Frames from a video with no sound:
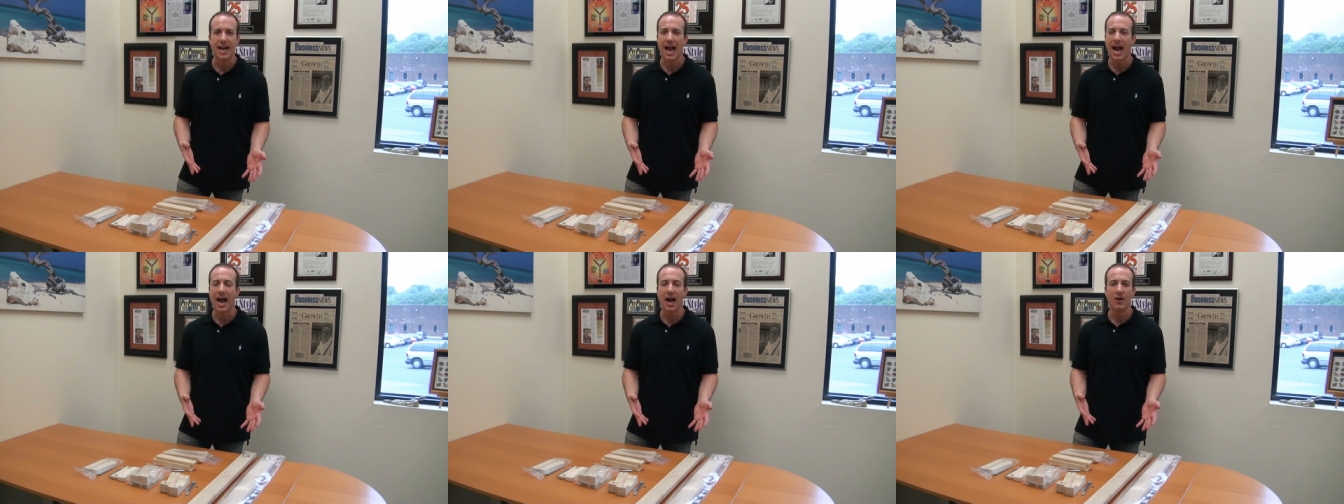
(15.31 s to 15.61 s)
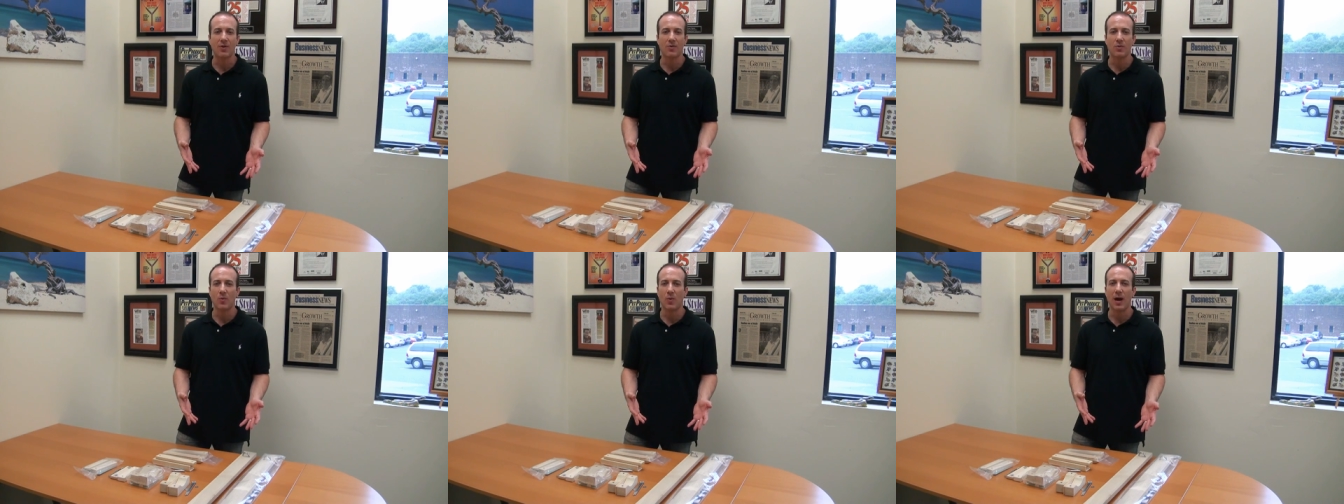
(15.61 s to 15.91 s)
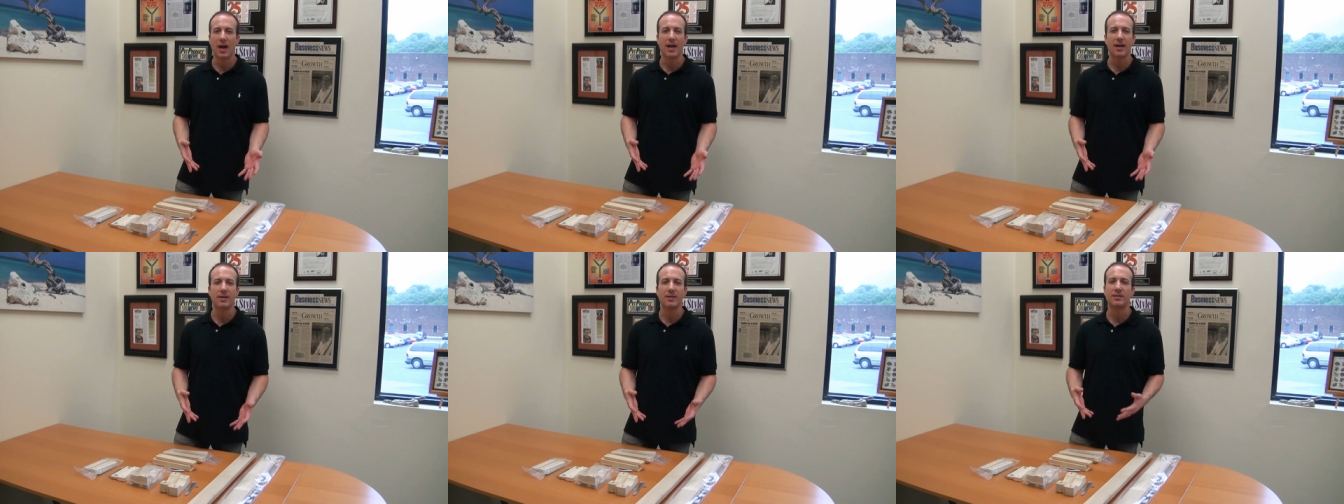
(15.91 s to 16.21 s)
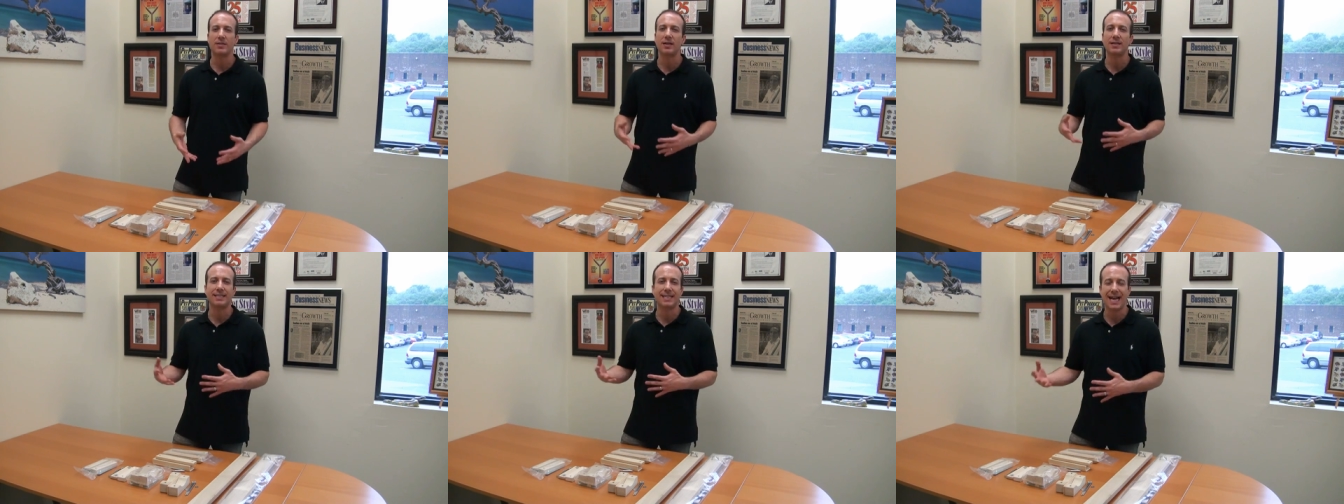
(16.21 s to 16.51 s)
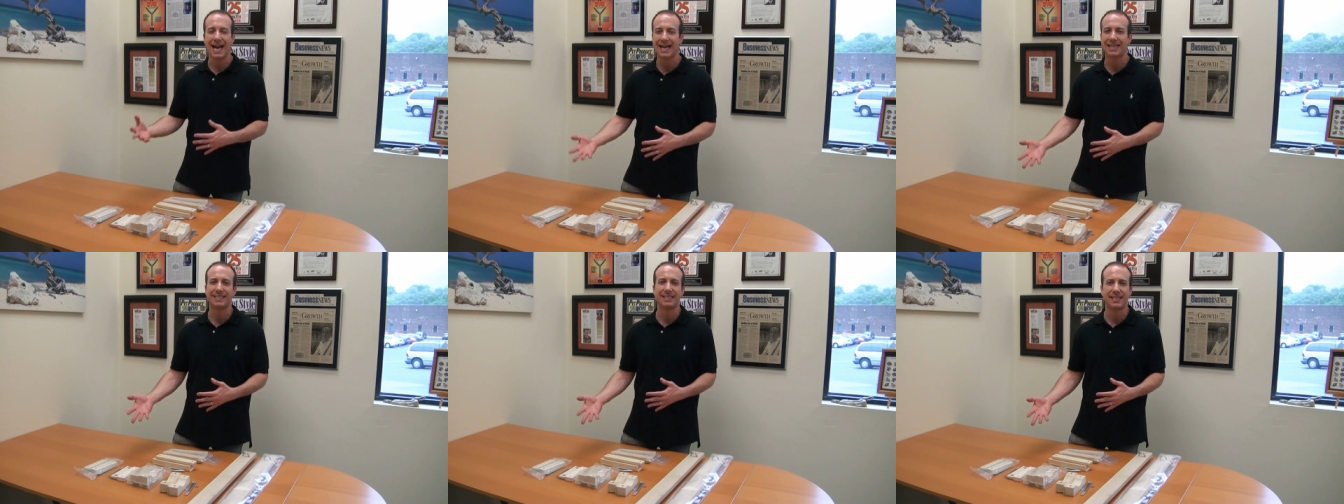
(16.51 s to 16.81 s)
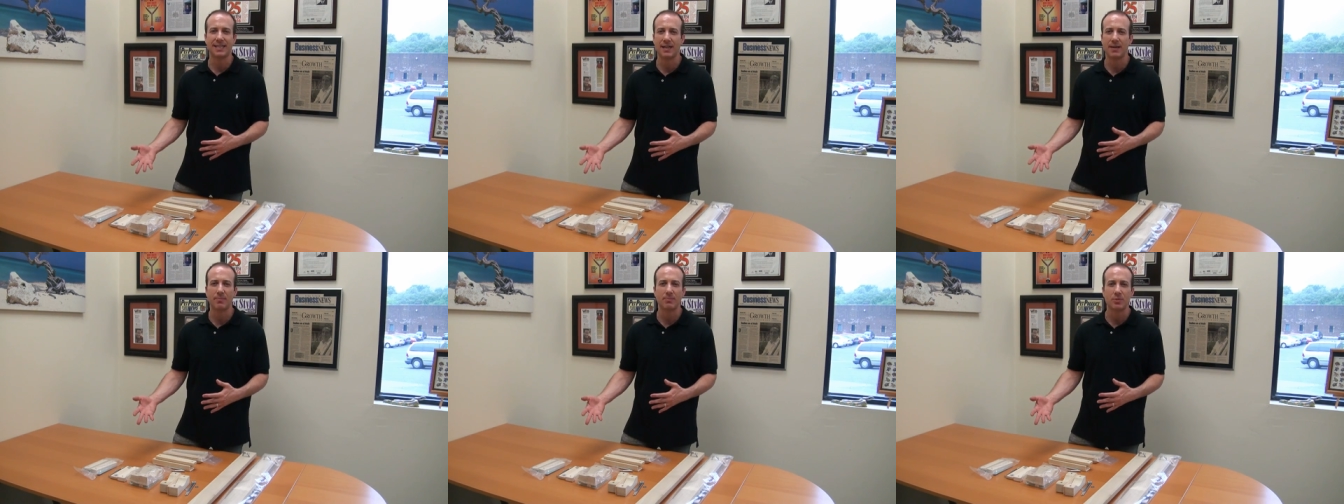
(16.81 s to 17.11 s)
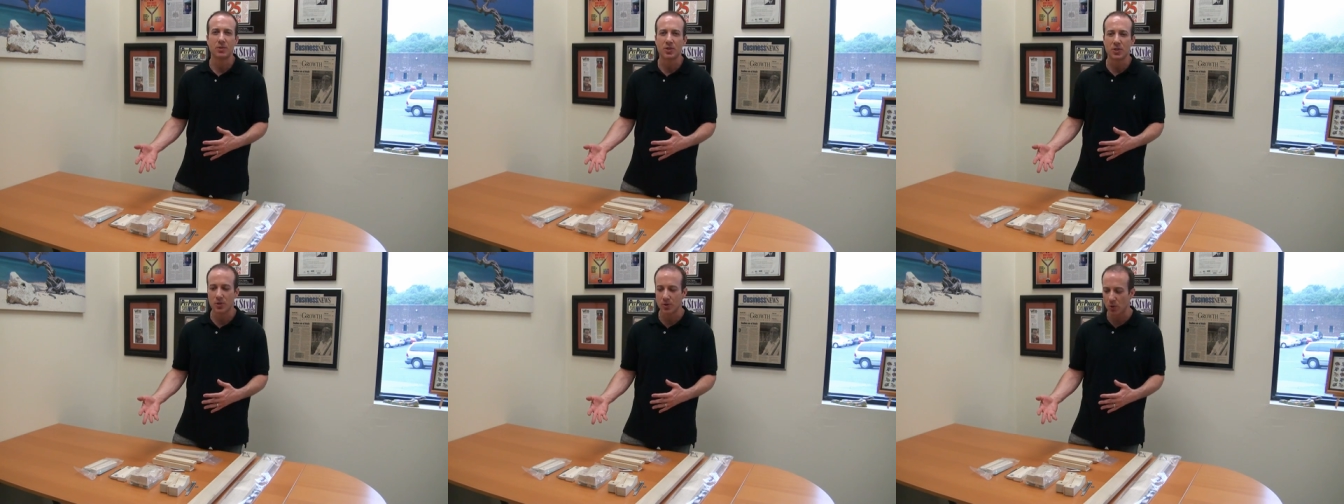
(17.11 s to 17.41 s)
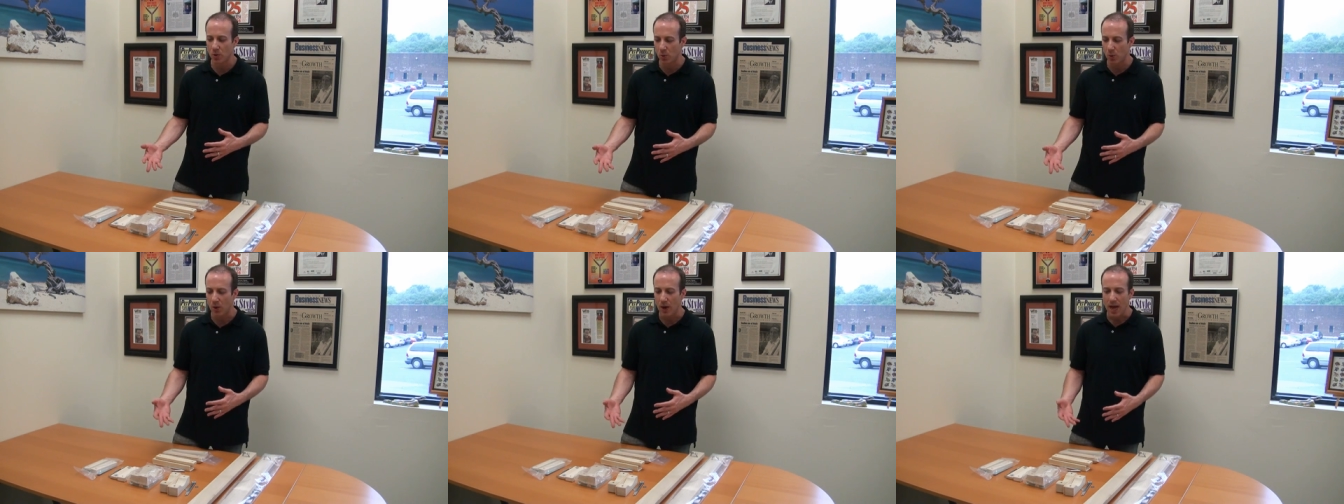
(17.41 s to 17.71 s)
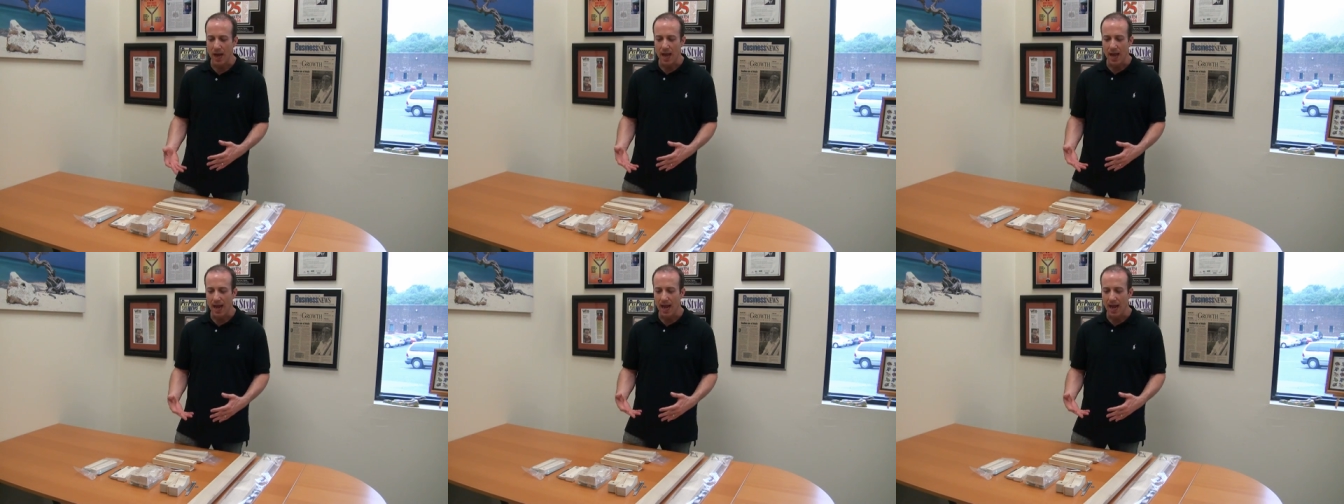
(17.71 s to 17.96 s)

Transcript: How do I attach them to